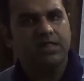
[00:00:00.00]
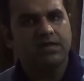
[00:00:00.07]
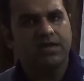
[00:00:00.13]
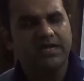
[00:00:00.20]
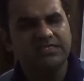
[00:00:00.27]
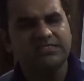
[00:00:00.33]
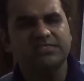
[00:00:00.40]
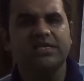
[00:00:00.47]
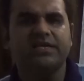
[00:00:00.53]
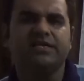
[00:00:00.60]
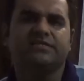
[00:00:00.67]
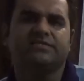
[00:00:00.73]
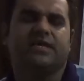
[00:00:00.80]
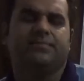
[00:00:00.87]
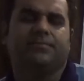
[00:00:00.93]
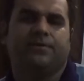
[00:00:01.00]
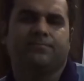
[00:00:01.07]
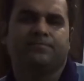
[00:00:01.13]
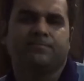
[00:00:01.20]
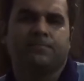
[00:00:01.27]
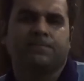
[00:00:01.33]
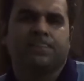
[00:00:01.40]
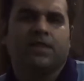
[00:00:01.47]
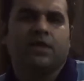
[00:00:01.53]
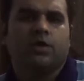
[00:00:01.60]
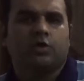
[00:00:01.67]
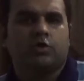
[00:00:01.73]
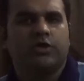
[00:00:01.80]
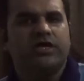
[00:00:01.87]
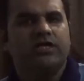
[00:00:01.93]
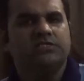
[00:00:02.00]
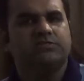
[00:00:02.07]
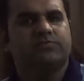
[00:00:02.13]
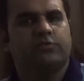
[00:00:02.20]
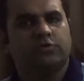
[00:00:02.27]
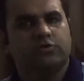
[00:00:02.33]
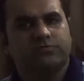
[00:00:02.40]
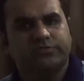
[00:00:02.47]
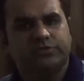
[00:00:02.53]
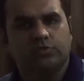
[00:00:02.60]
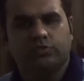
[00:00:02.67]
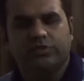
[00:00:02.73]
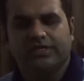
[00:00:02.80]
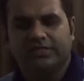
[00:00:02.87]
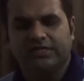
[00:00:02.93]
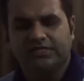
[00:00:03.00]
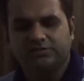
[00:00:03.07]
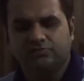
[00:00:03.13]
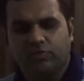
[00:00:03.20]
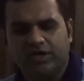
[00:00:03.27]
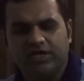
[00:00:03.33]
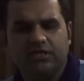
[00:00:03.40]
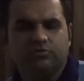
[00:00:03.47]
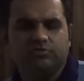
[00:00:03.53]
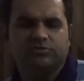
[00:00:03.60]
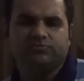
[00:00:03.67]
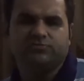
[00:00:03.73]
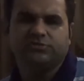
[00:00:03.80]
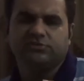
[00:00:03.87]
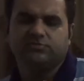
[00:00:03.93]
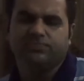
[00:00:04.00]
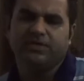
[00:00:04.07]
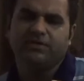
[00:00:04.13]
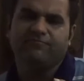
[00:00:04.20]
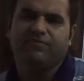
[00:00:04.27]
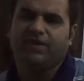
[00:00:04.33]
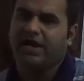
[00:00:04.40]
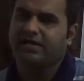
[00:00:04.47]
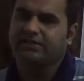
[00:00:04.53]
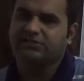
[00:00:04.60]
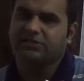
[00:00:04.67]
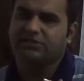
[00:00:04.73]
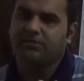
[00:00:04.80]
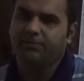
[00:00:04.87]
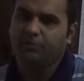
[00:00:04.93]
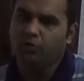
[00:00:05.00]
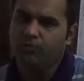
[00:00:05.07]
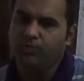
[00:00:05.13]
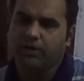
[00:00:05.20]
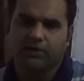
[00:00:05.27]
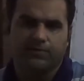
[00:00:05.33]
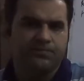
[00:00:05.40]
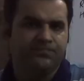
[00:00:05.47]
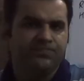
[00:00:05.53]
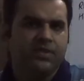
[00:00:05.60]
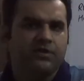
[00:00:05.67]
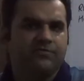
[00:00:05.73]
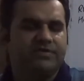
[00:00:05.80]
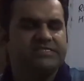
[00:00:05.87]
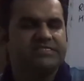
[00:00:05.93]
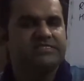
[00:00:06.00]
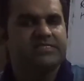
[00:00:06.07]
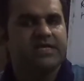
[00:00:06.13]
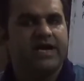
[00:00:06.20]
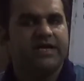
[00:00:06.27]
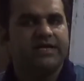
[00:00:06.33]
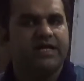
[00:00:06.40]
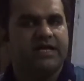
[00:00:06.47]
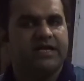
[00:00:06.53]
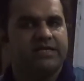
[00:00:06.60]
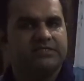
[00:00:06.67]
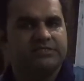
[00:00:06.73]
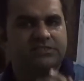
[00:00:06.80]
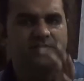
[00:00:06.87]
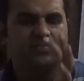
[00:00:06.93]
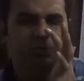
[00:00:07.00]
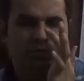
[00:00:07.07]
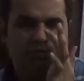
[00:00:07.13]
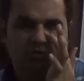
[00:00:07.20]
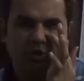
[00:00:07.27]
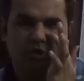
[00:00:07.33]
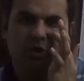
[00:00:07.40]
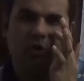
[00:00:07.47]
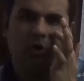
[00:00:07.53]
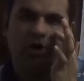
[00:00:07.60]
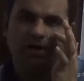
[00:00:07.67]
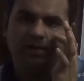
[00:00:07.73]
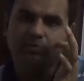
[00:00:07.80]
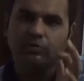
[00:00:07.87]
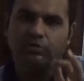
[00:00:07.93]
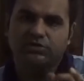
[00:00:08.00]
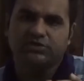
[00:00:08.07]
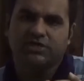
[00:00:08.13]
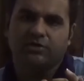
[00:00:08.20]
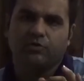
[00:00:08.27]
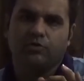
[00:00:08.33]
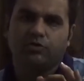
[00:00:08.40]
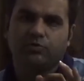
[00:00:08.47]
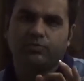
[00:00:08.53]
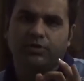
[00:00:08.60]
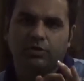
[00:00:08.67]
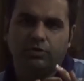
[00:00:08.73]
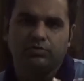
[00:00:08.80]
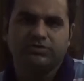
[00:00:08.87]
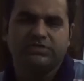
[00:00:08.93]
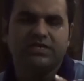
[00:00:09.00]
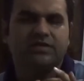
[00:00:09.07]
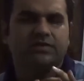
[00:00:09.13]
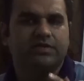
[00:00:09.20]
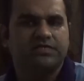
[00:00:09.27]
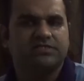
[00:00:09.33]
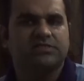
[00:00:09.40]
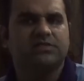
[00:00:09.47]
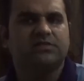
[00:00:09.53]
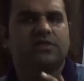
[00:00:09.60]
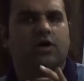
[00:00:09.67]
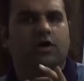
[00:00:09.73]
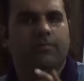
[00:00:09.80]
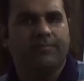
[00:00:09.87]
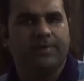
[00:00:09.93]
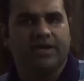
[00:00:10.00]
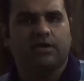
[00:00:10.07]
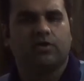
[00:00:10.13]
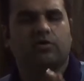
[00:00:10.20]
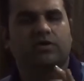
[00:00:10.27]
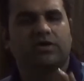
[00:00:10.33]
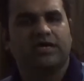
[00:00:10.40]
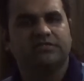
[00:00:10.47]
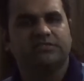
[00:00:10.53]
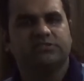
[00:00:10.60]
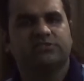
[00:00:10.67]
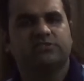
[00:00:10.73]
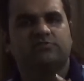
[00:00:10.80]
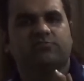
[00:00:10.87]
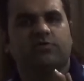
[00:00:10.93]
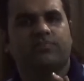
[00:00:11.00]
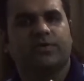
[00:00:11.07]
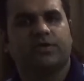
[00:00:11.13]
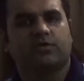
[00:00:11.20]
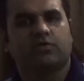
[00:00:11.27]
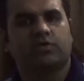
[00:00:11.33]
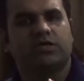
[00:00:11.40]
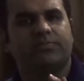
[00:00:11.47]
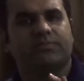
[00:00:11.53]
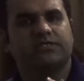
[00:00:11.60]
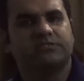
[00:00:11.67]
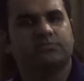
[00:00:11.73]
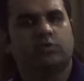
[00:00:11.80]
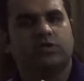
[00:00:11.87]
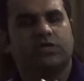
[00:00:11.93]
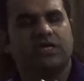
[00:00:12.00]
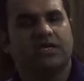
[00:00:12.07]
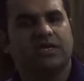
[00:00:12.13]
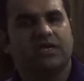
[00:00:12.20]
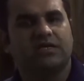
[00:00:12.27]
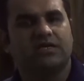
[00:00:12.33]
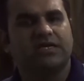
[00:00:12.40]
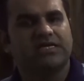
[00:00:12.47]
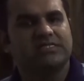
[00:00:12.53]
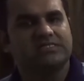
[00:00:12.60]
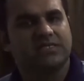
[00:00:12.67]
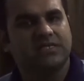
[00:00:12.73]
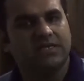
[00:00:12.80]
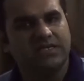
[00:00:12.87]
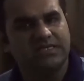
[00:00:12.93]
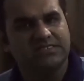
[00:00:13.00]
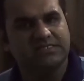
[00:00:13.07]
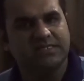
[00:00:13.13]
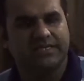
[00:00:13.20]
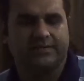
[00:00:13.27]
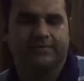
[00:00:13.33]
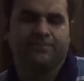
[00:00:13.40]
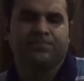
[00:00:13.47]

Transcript: Let's take an example. Today is 4th of June and there is one news which is being flashed in the Bloomberg, which is that oil bulls are going to be losing. Reason, the OPEC, Organization for Petroleum Exporting Country, has clearly said